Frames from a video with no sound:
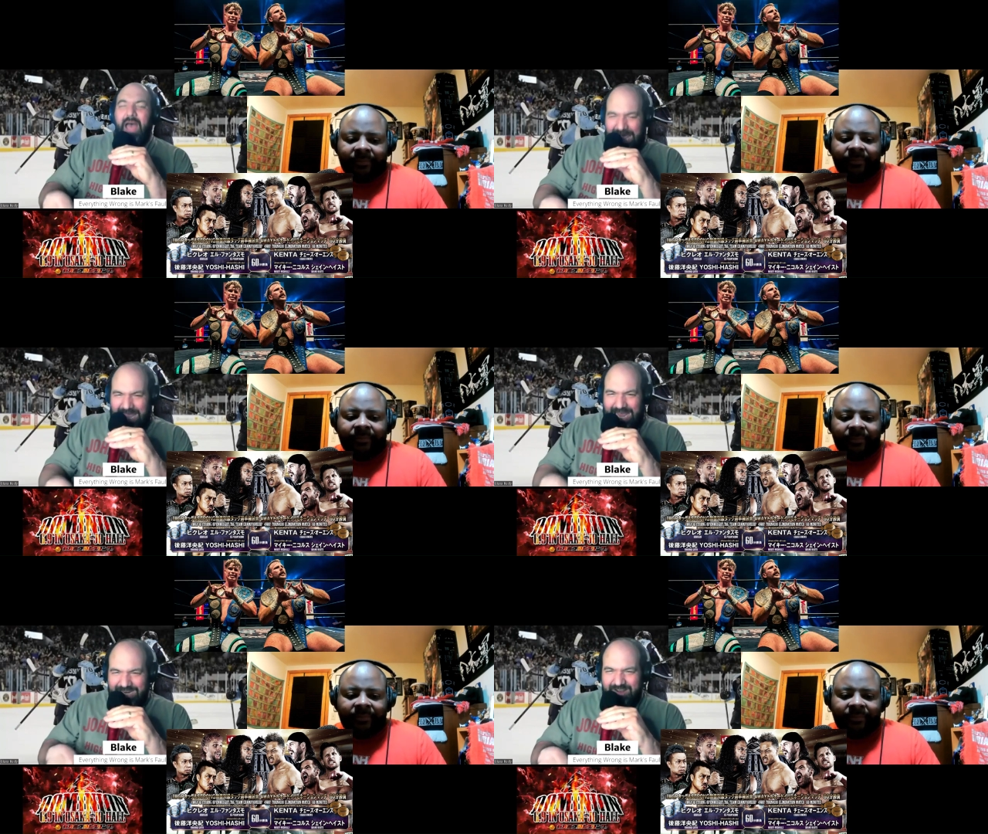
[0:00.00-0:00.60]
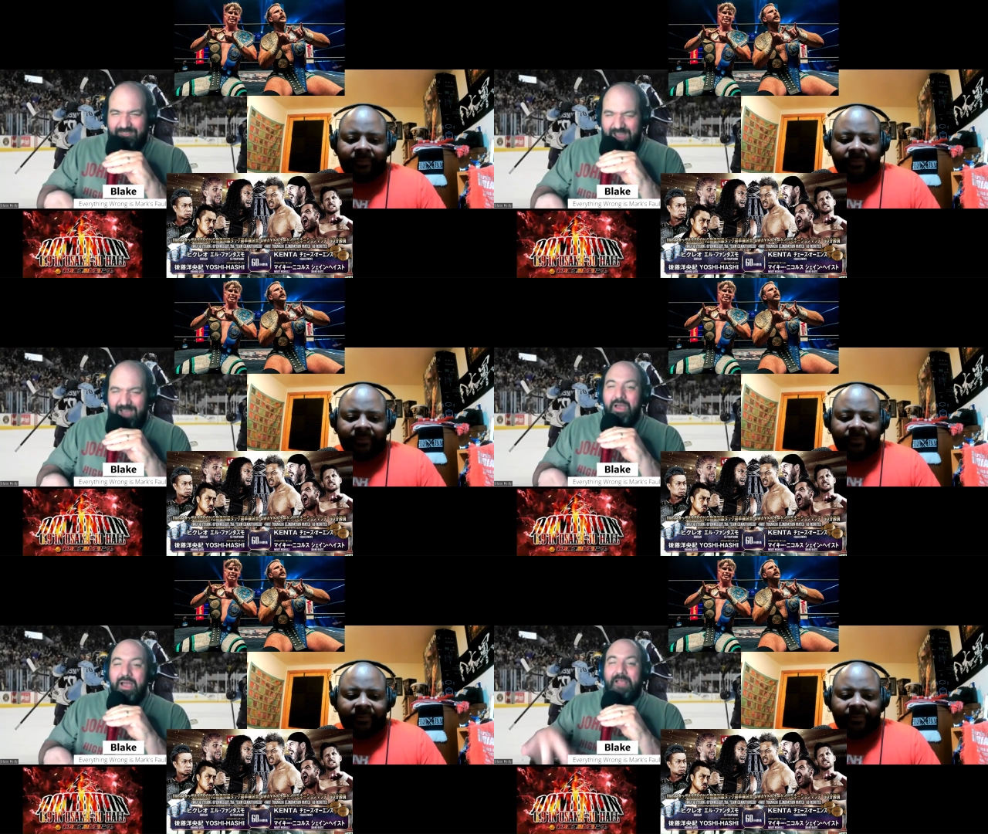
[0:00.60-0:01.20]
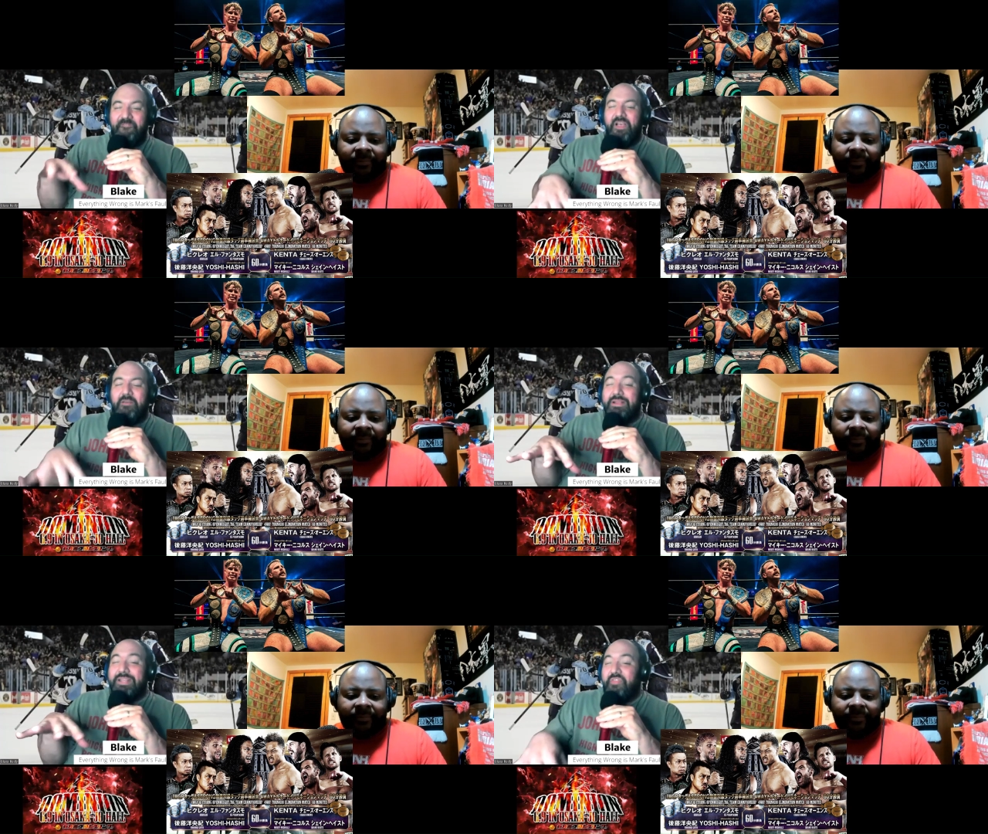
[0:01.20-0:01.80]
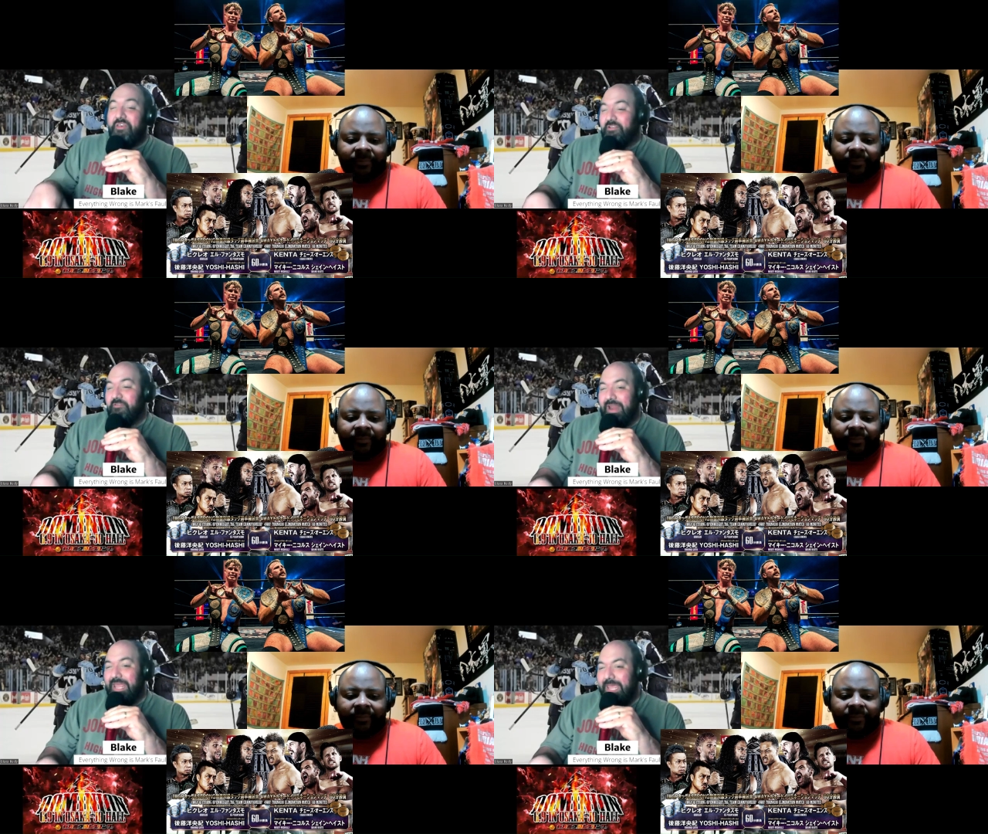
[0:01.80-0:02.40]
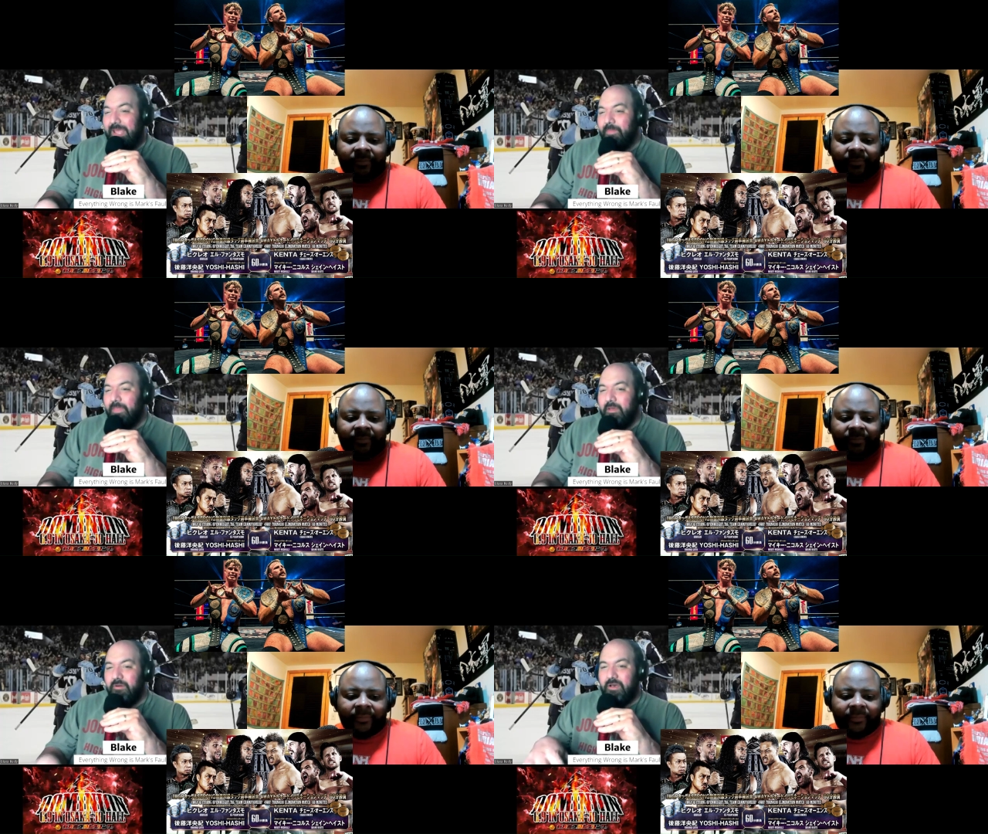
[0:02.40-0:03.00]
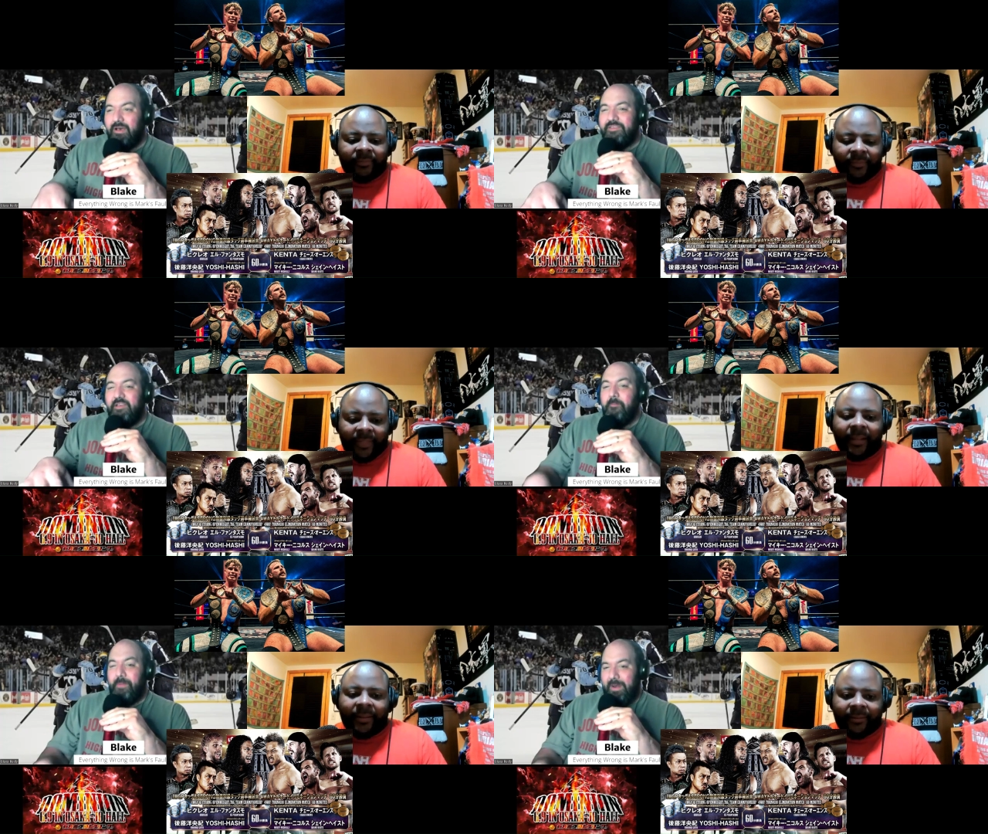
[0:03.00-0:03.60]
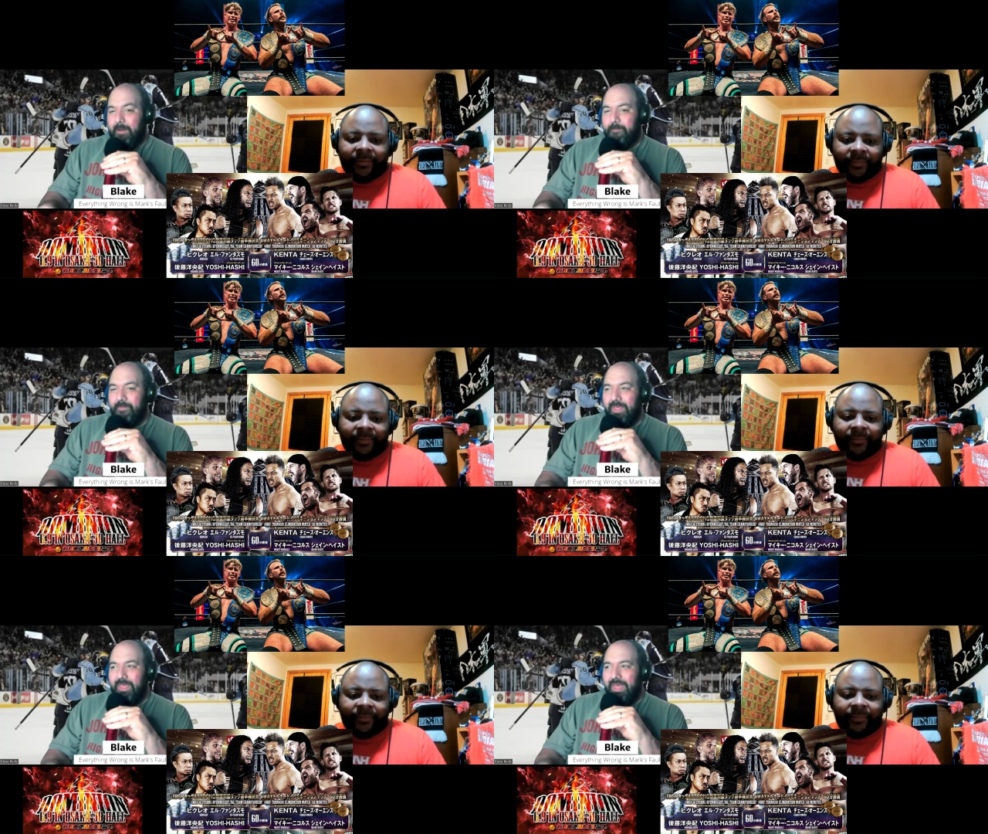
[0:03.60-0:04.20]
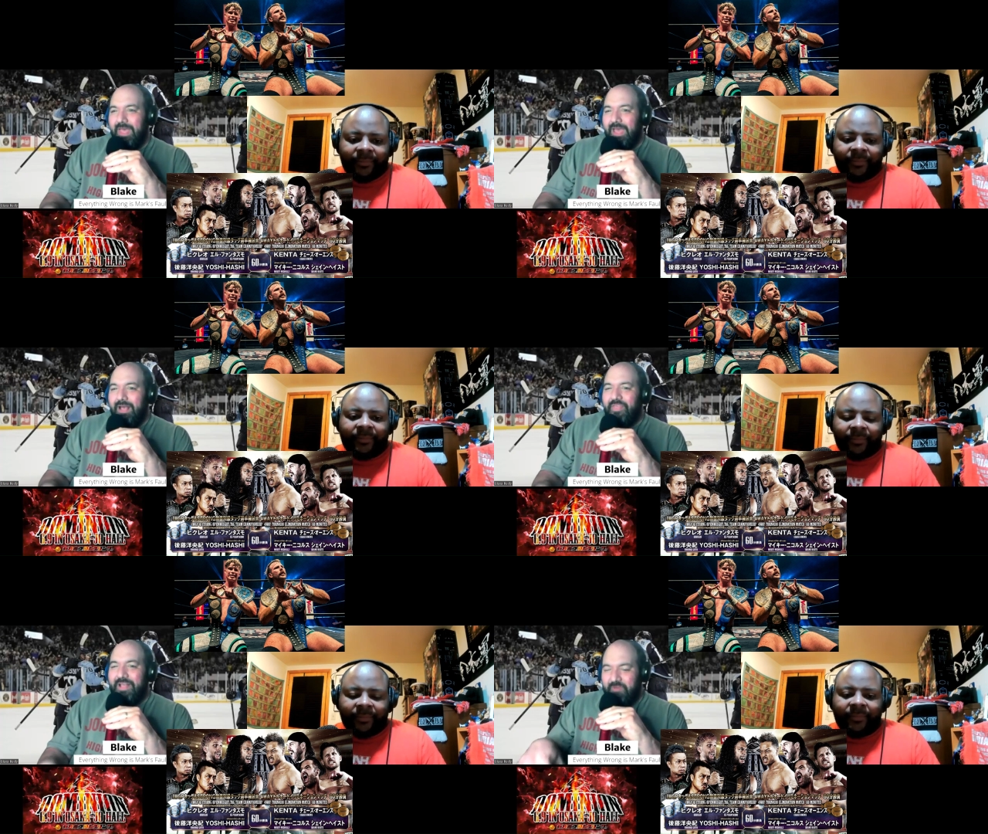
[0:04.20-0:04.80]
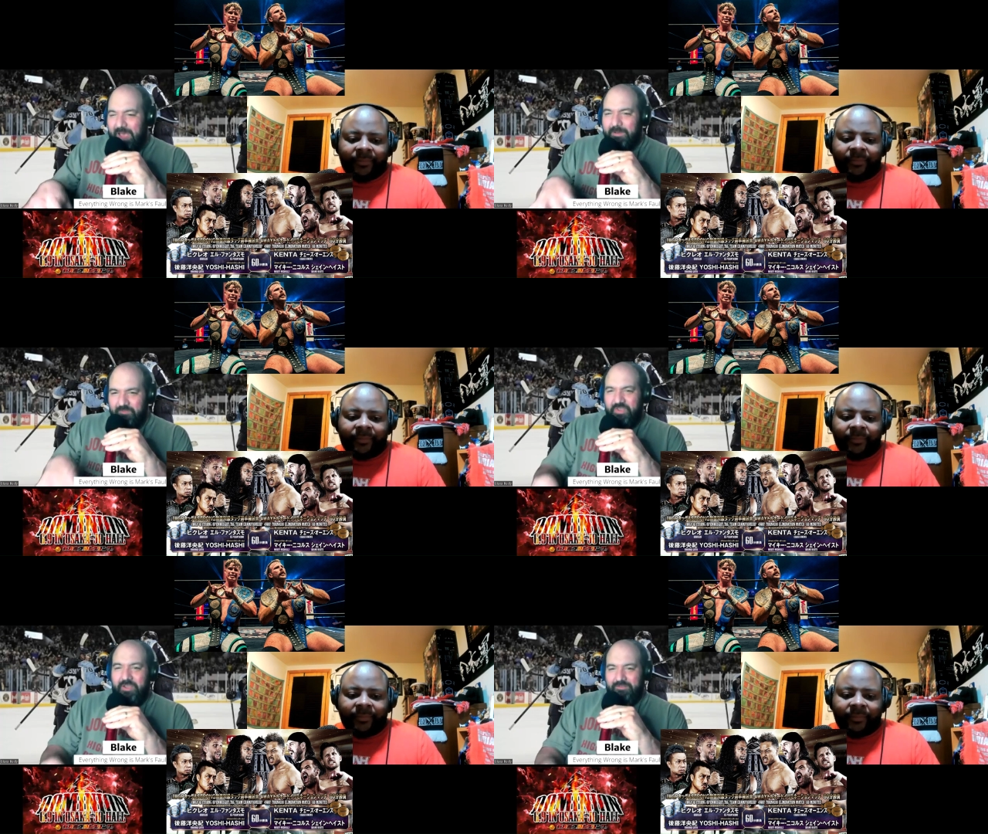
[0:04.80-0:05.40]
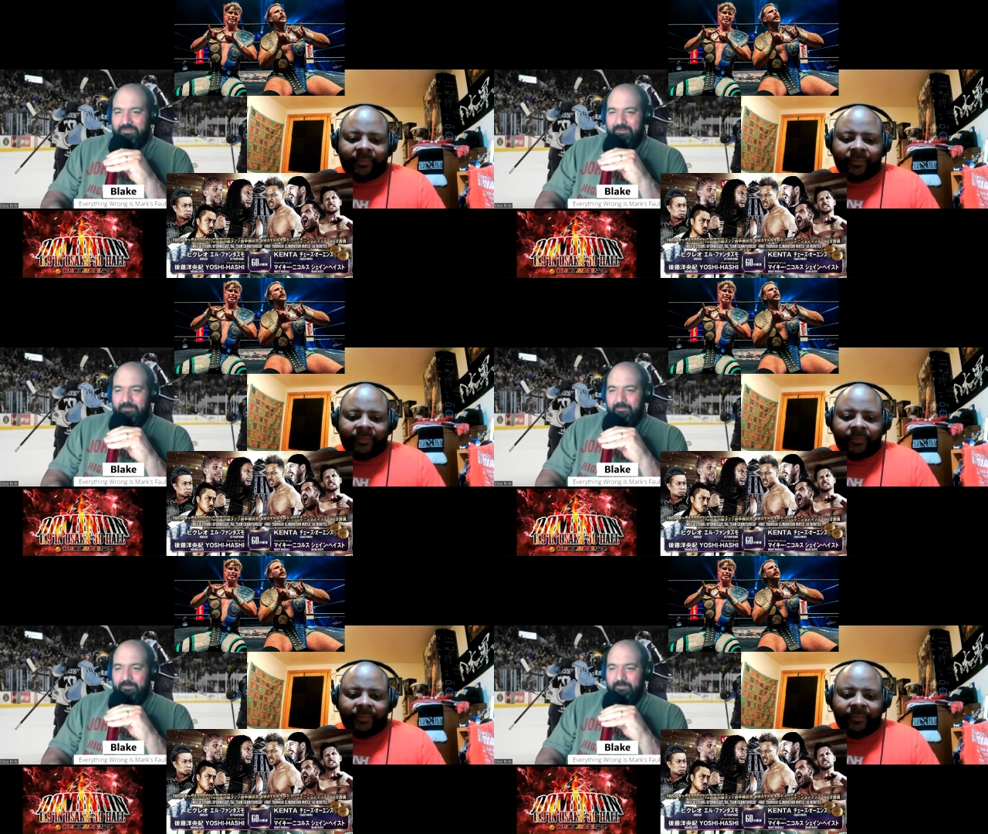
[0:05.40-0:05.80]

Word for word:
Speaker 1: I don't know, but I feel like we did this already with Aussie yeah. Open. That's why I'm confused.